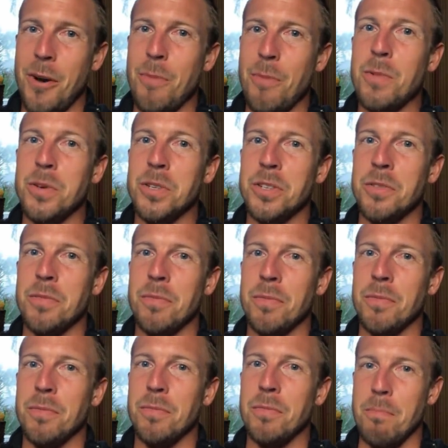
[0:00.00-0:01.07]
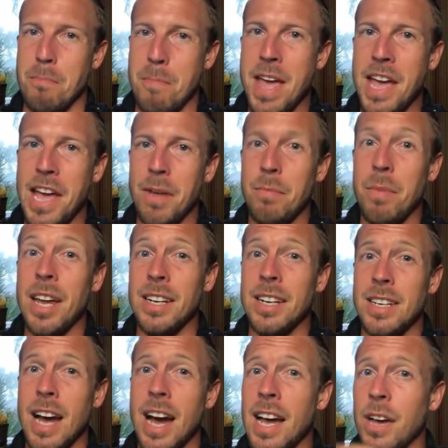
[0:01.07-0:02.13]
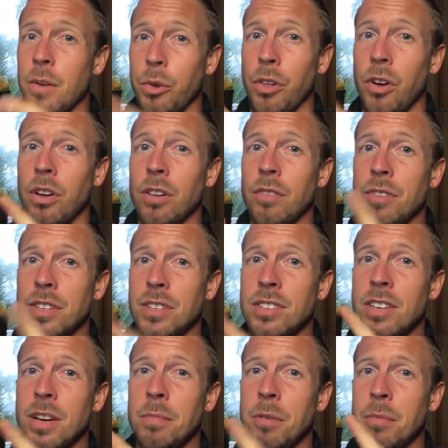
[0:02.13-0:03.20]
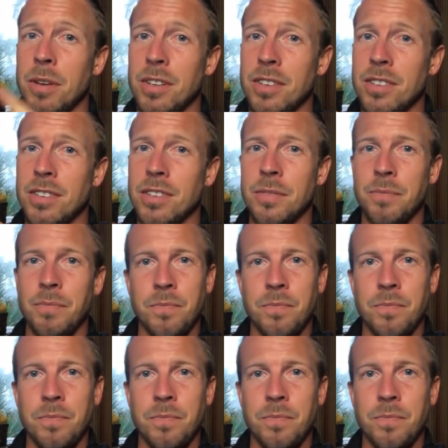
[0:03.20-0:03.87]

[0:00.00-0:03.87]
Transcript: almost man-made diet with all of these supplements